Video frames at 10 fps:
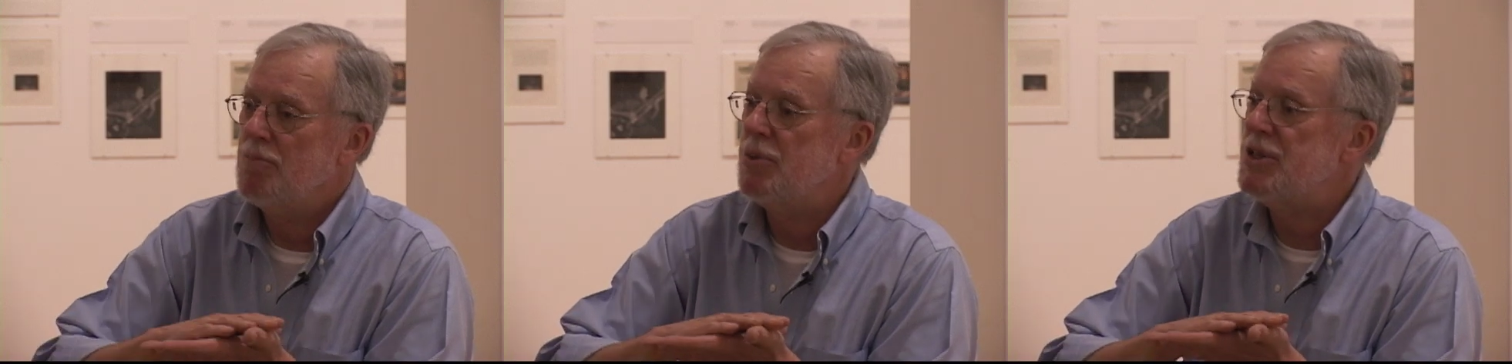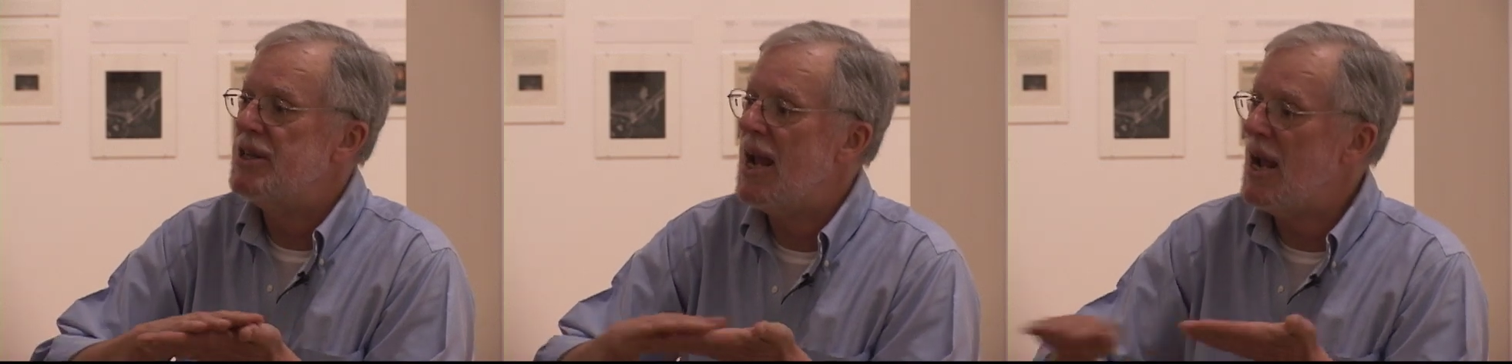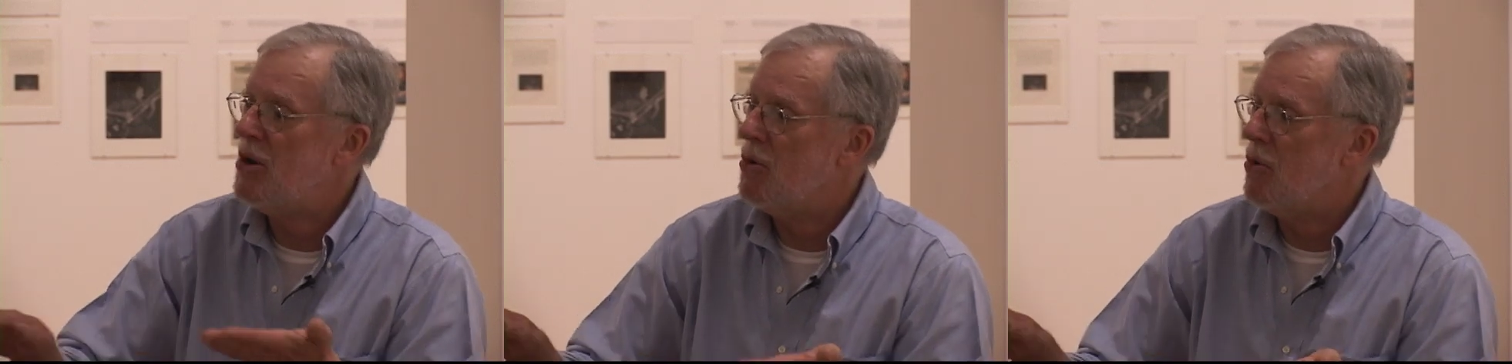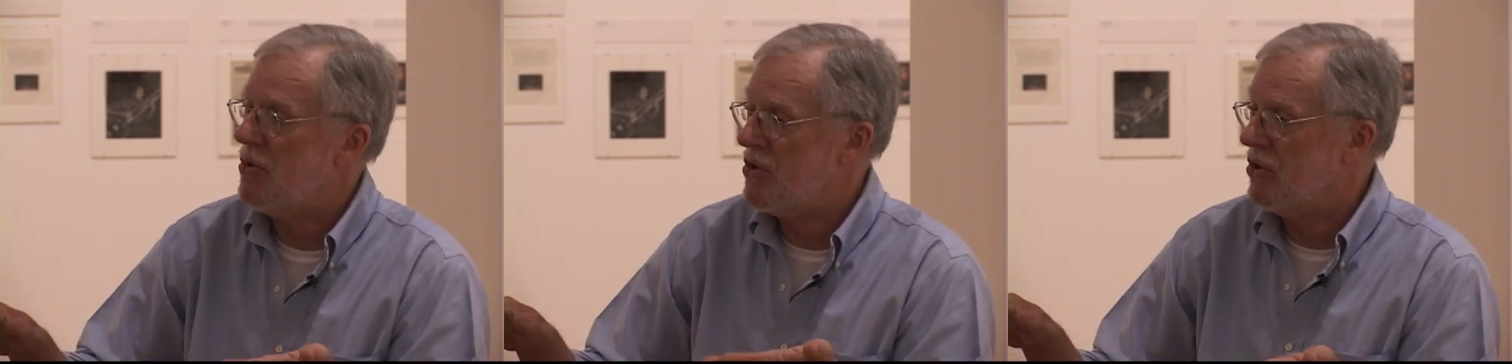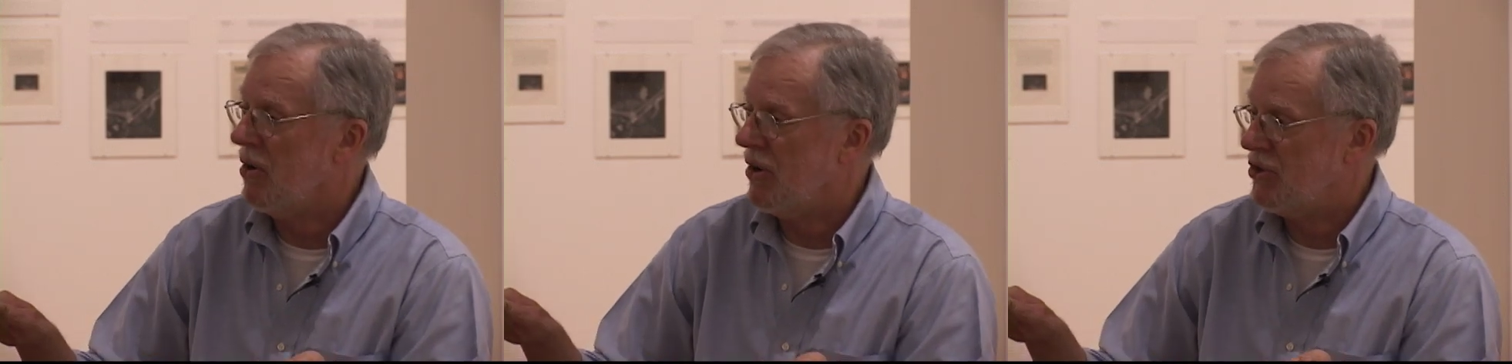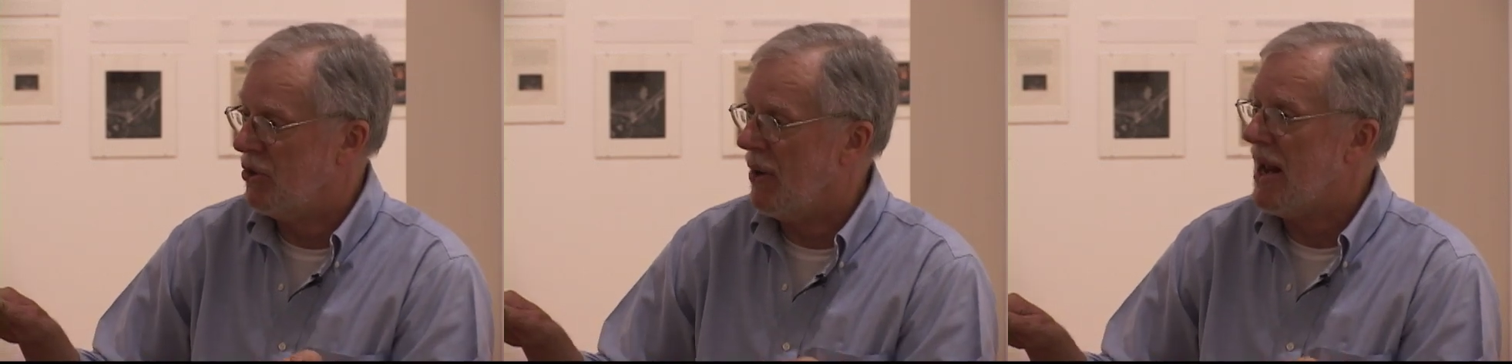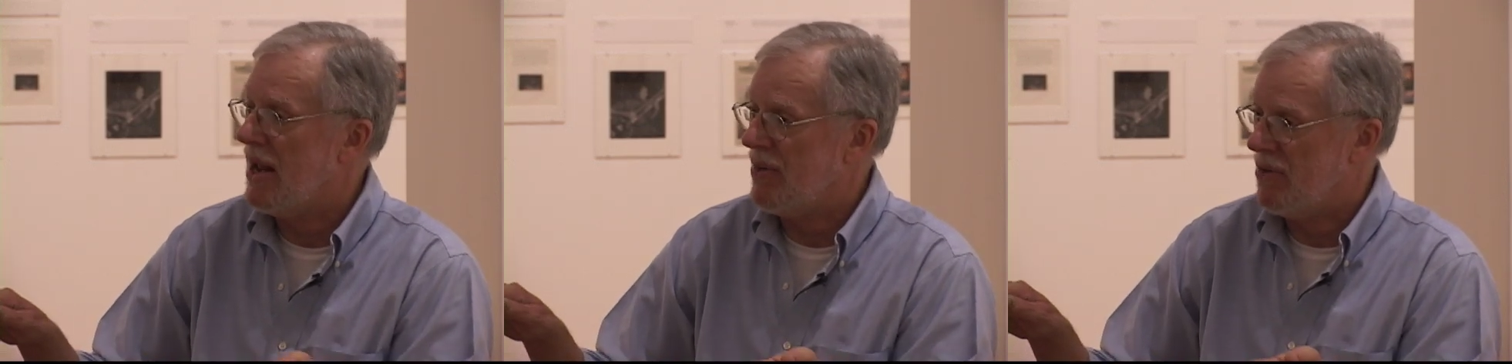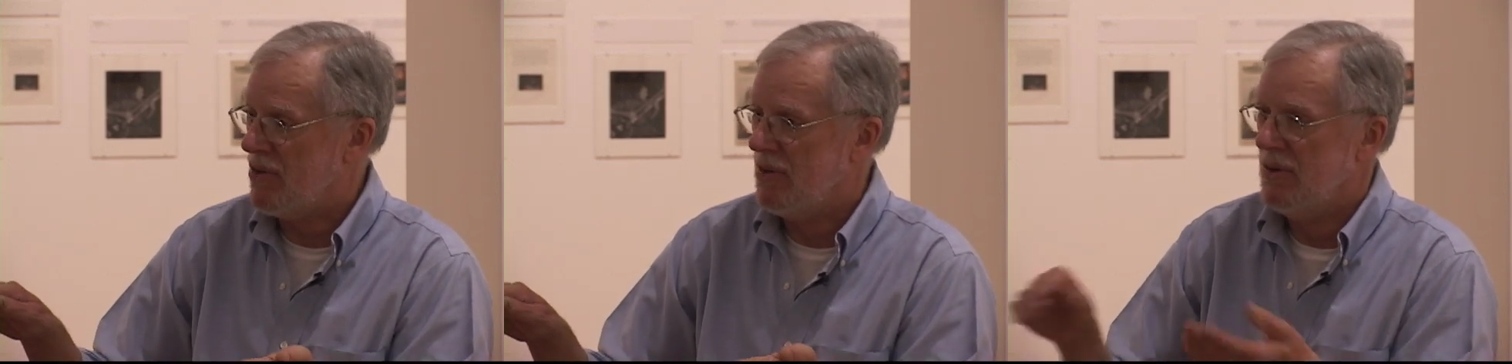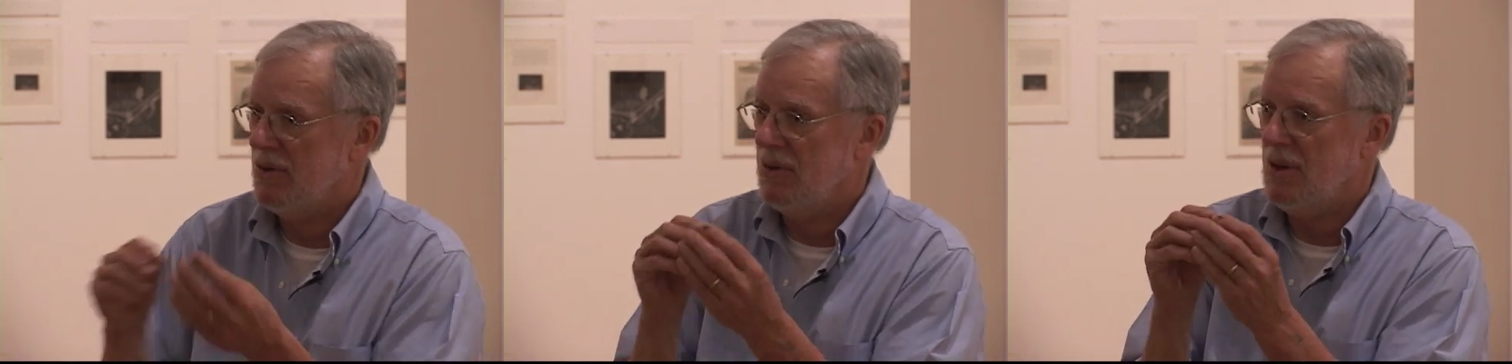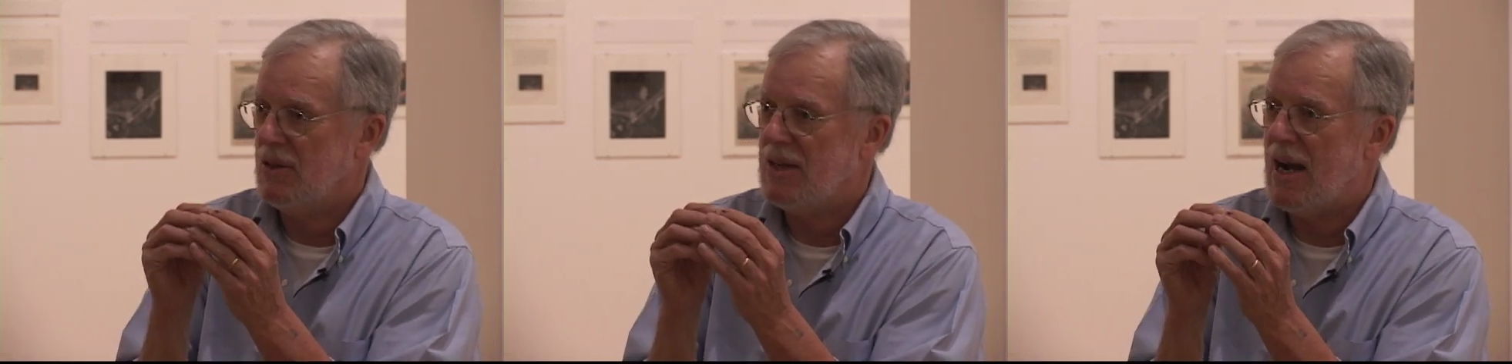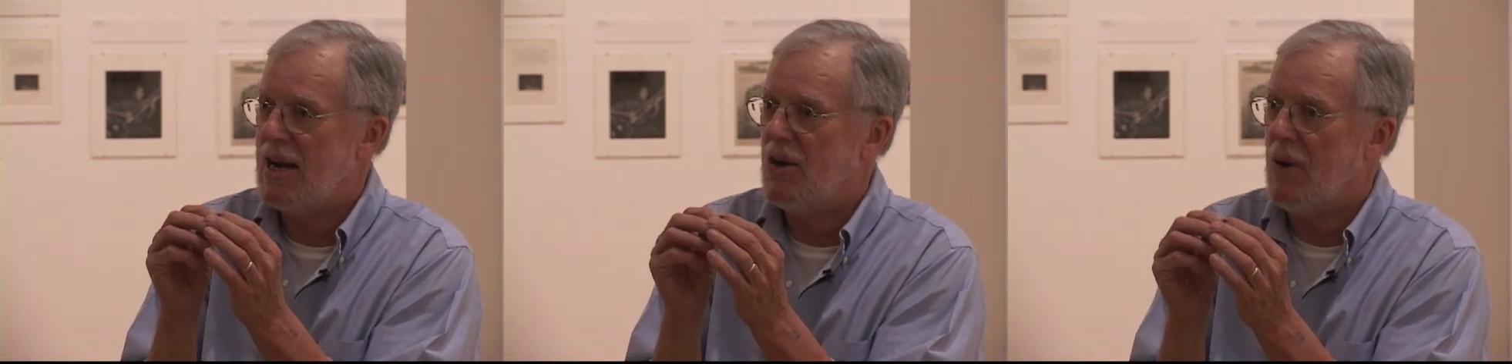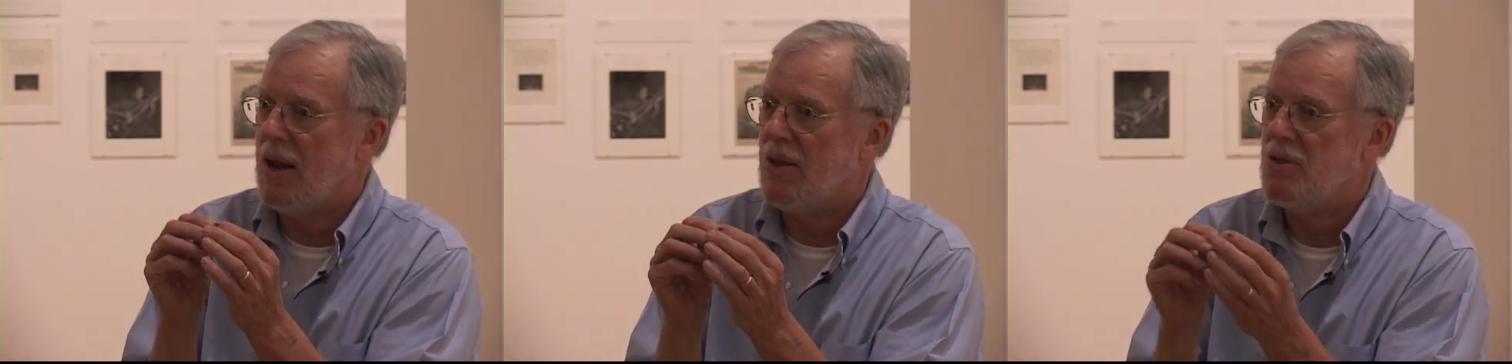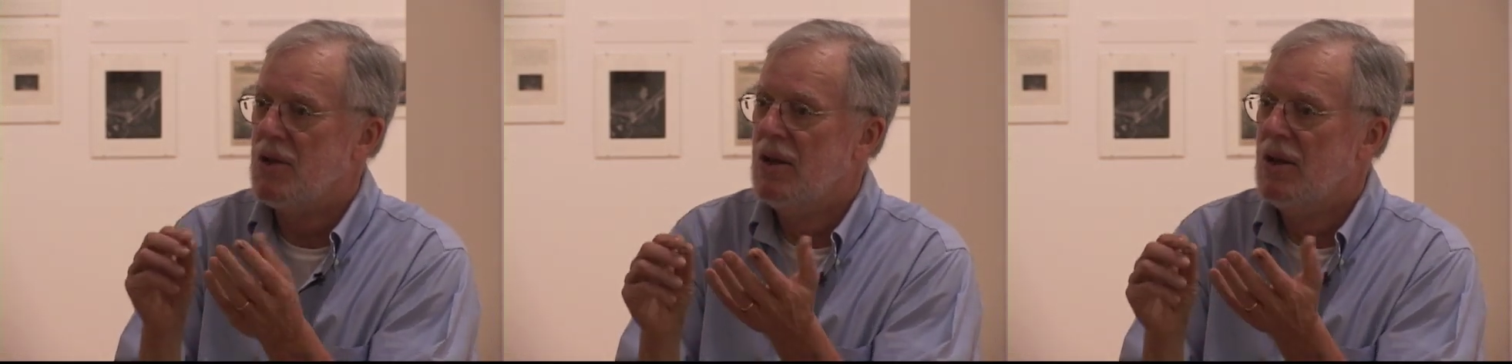potato starch grains, little tiny grains,